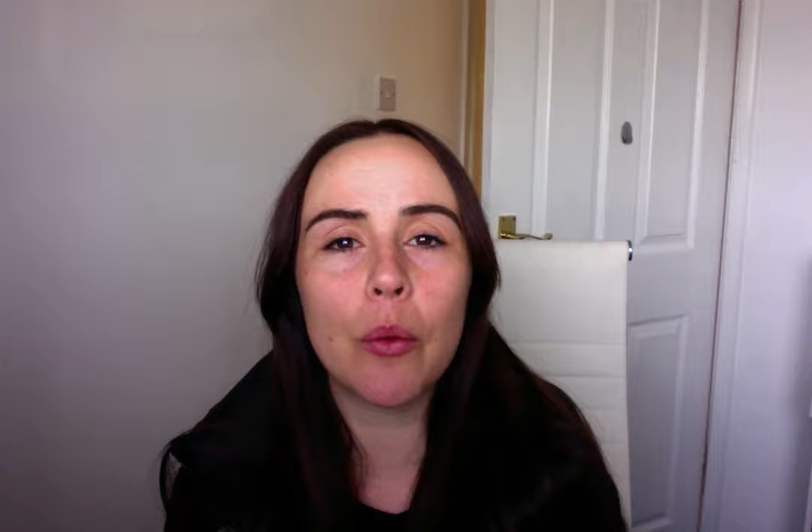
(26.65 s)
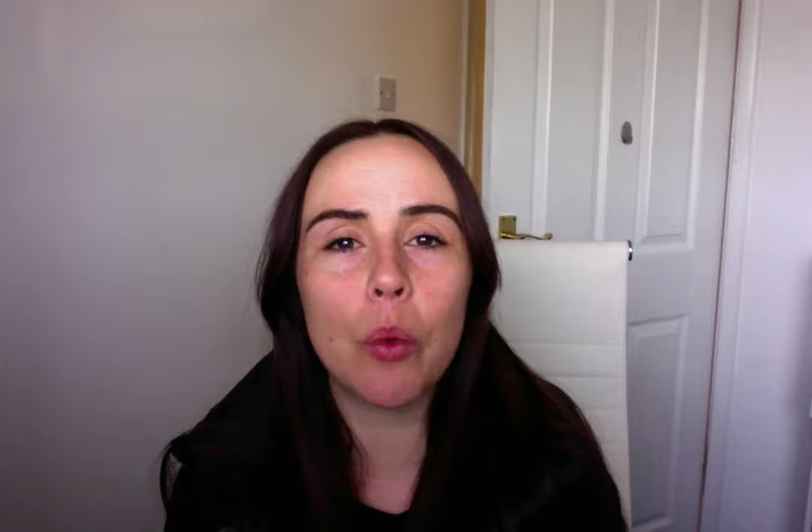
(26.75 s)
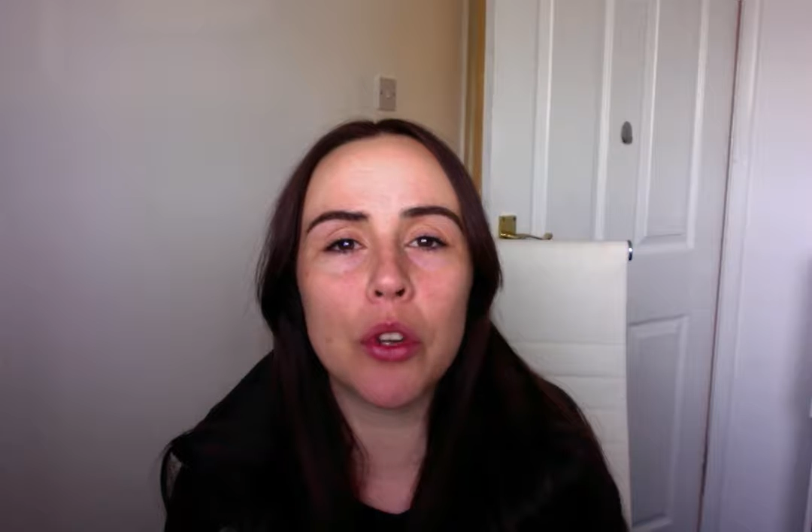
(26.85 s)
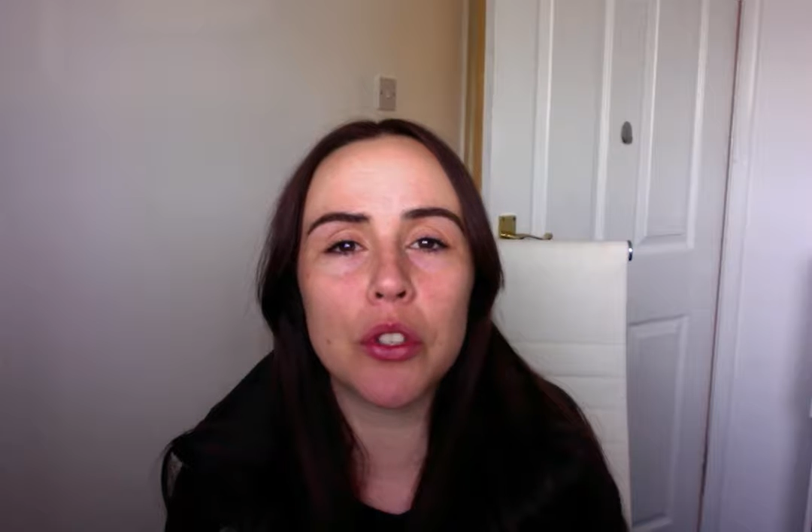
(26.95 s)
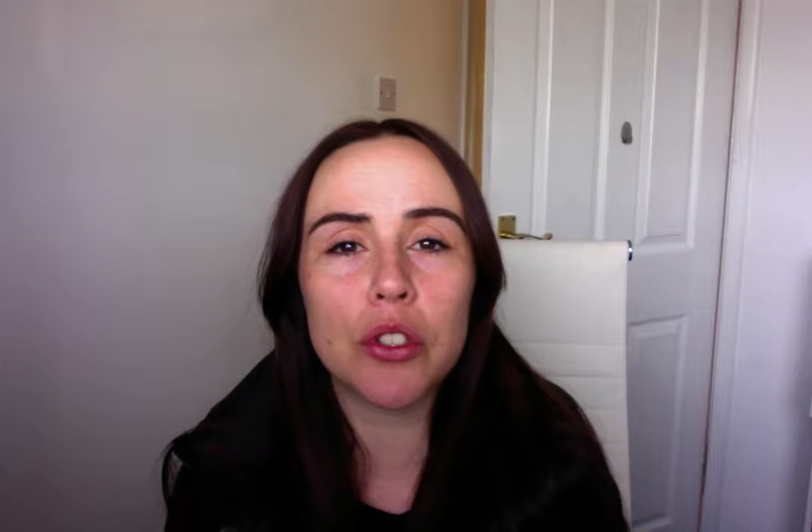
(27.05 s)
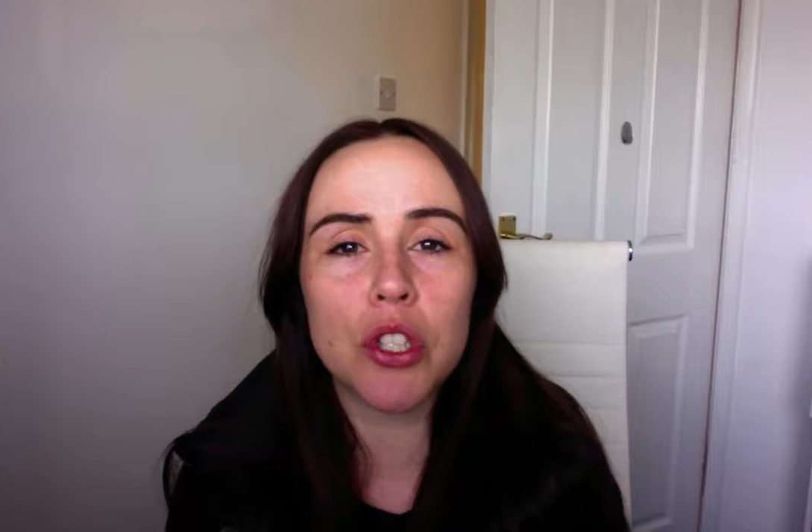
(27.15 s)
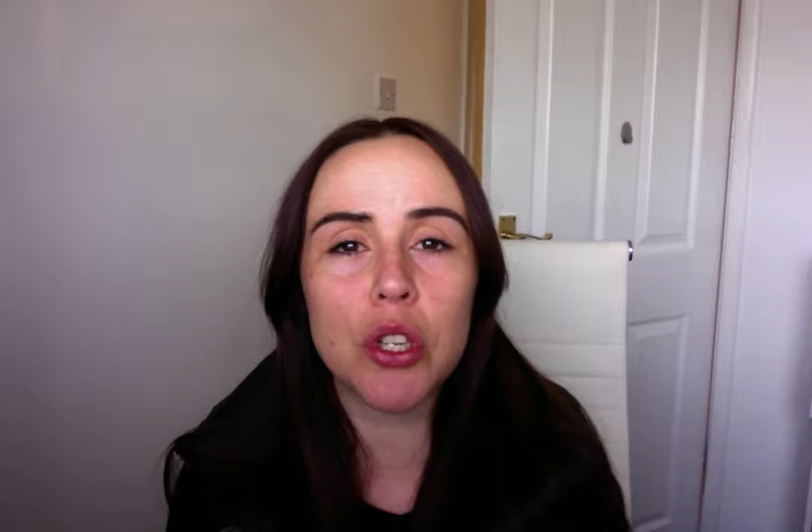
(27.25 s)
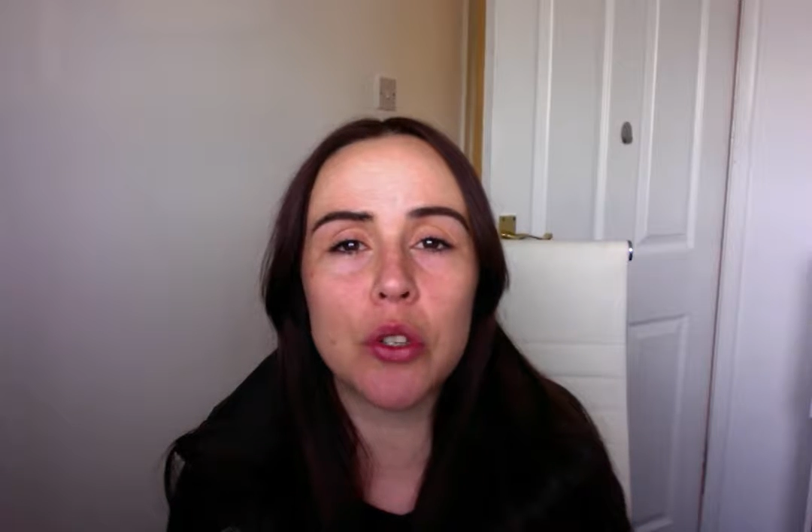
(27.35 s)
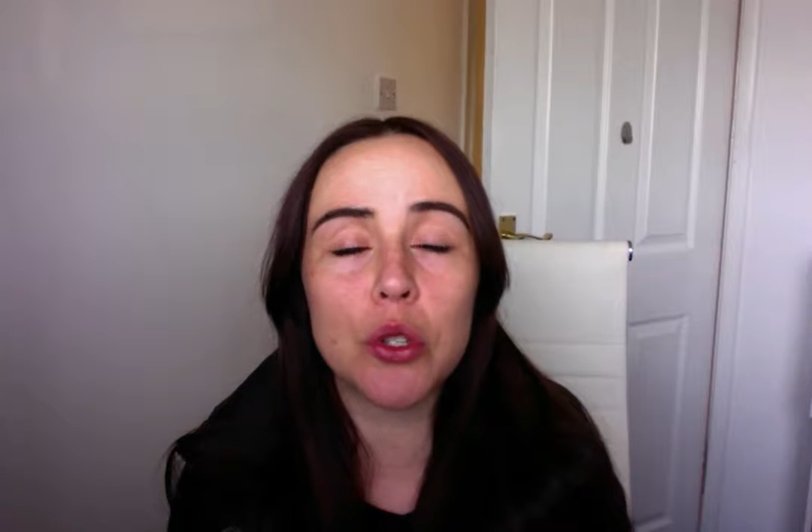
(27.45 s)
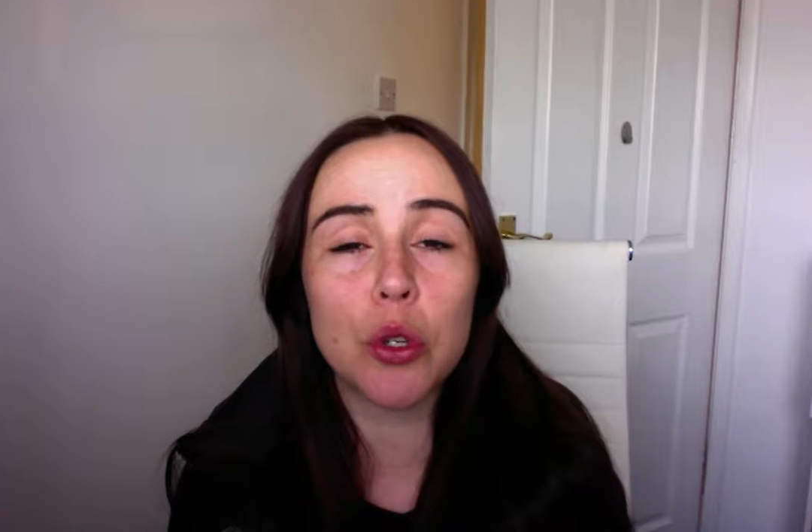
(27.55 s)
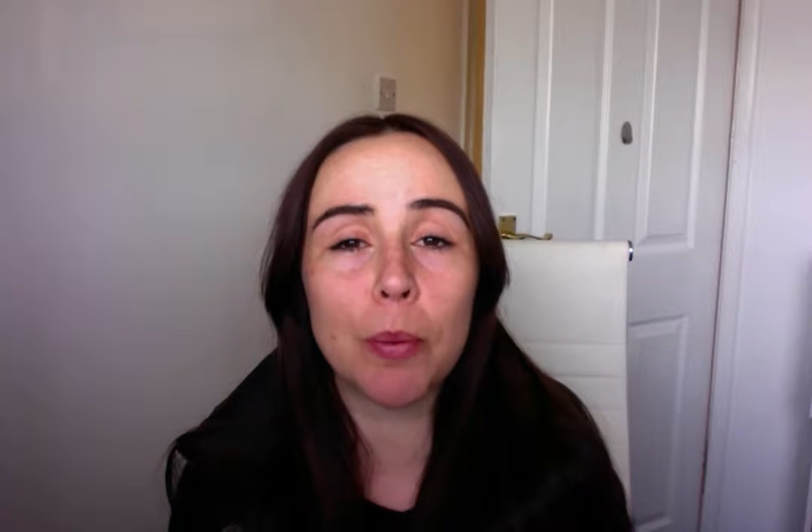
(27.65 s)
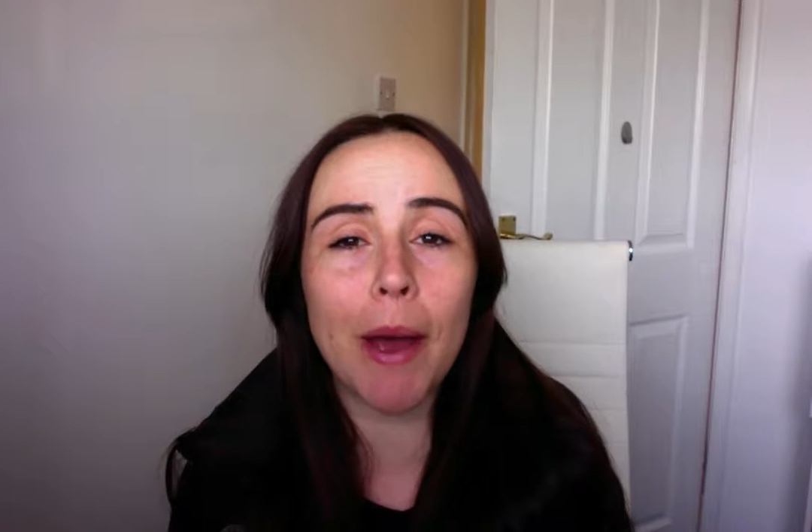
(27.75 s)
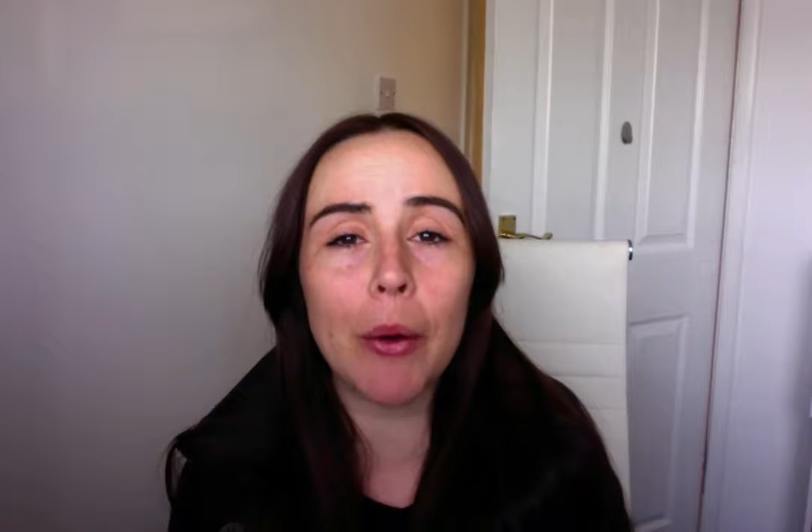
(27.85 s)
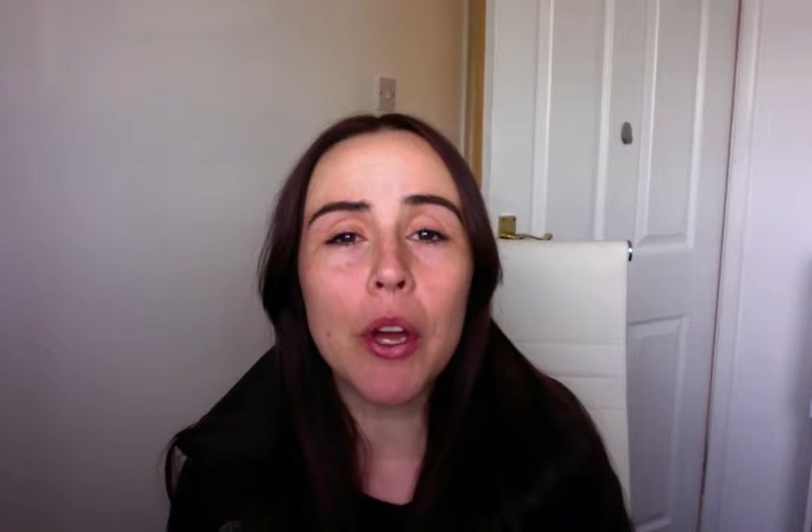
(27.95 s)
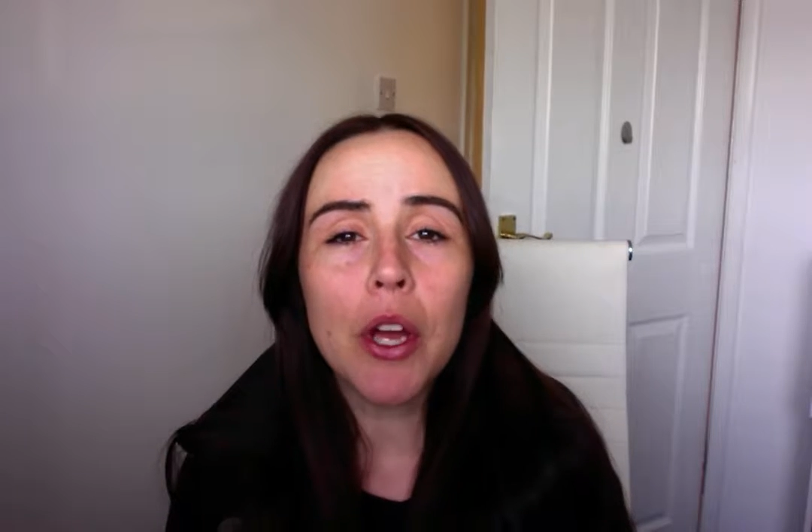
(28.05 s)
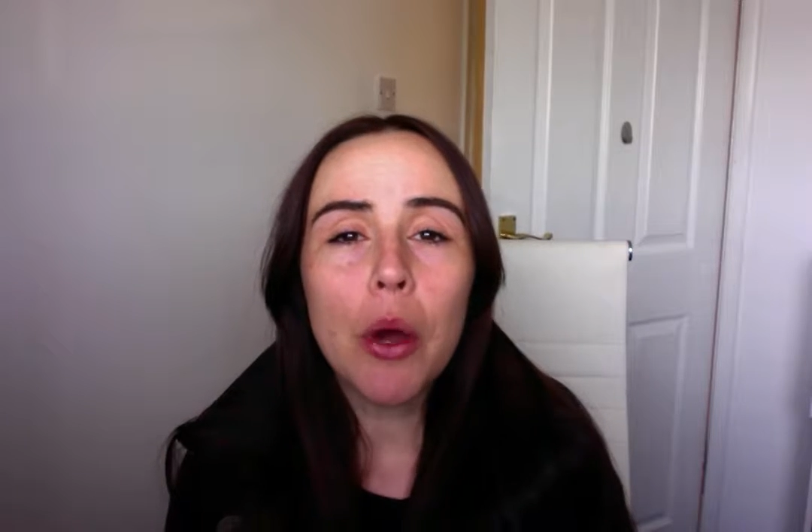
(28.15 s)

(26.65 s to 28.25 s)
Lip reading: want to talk about